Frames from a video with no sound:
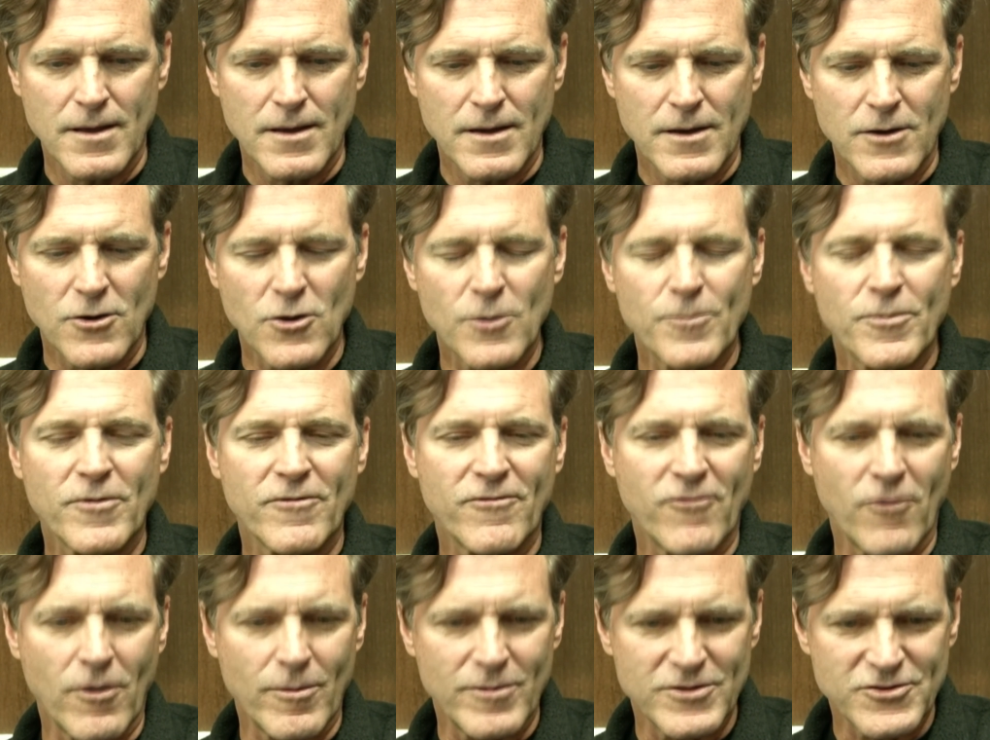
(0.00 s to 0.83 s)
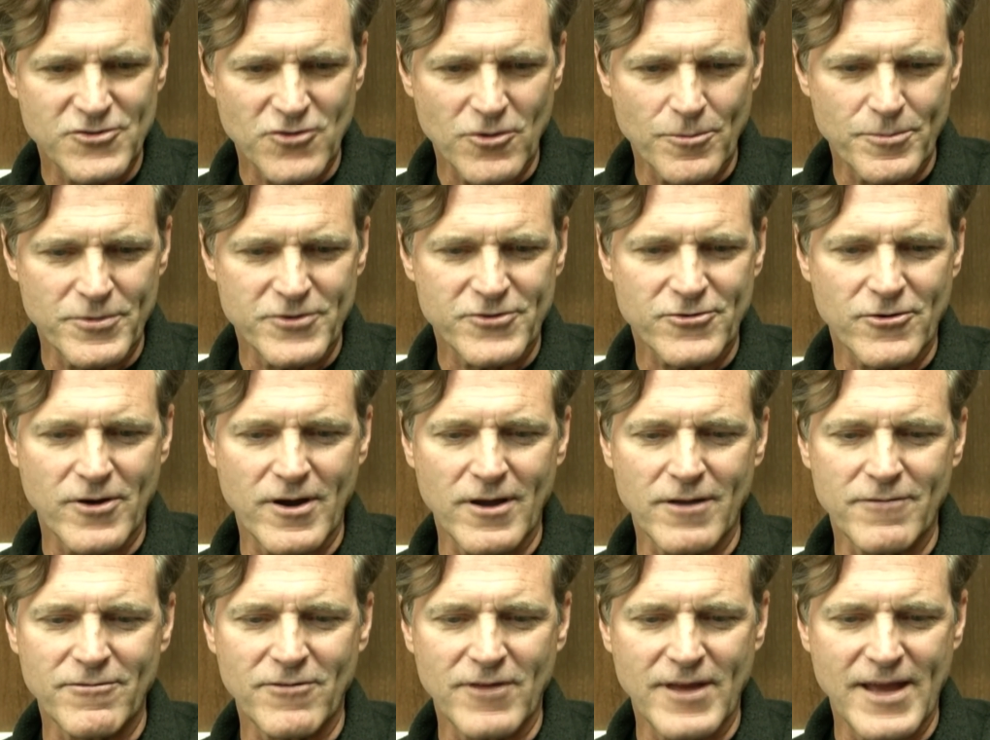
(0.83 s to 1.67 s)
her performance, her
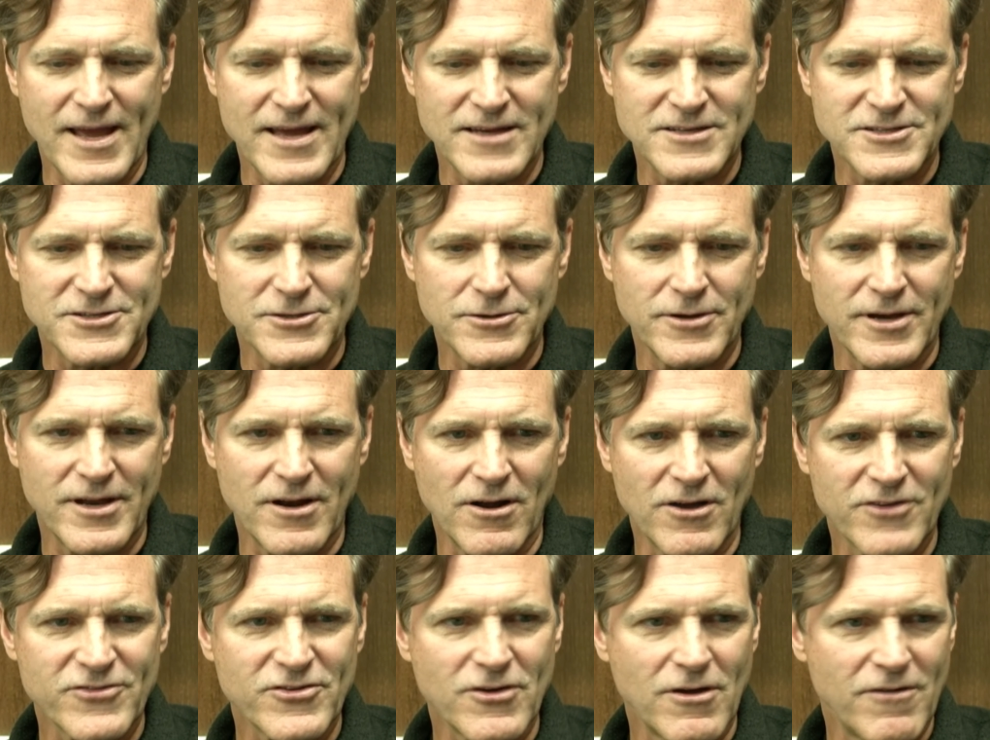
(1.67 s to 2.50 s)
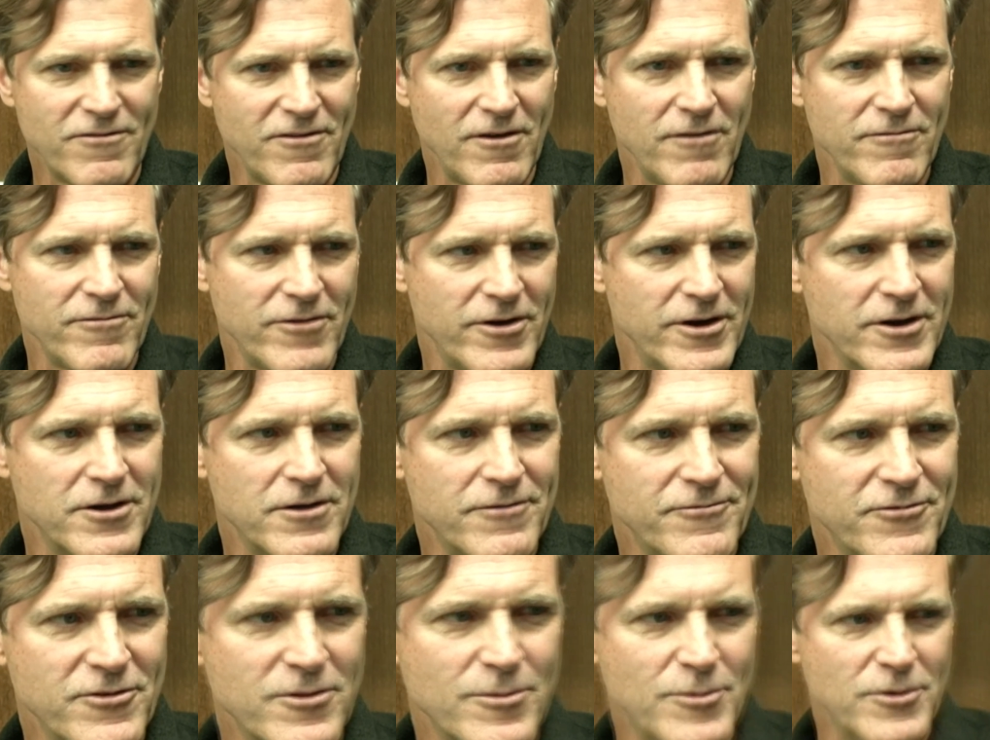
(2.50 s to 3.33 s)
portrayal of Leanne Toohey, and also I felt very good
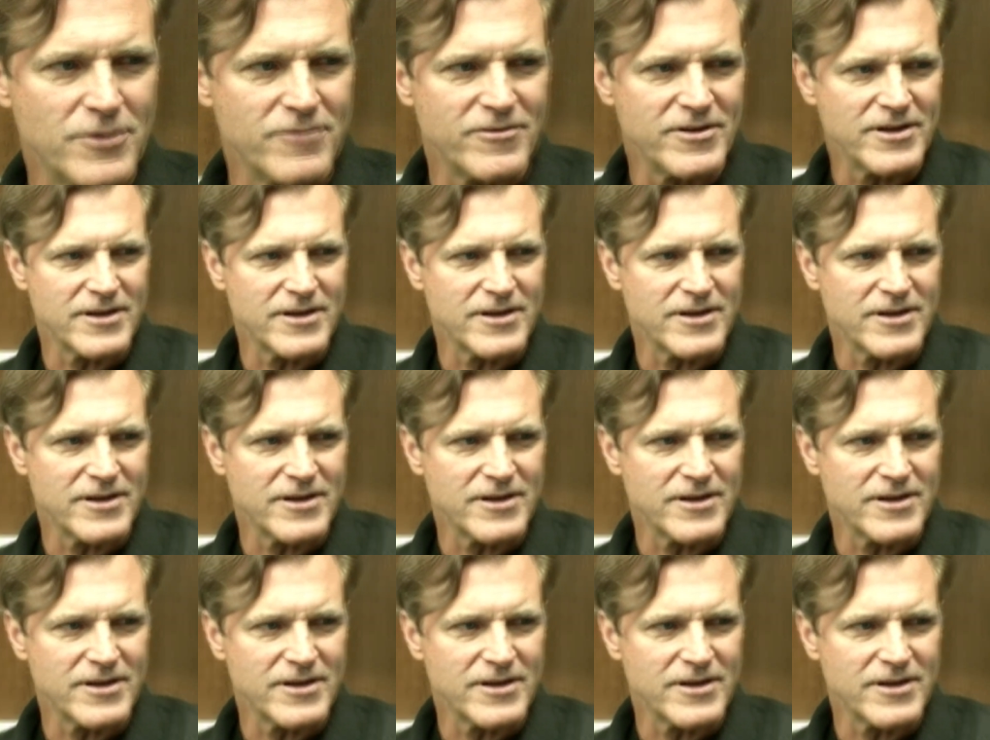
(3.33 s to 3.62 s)
for the movie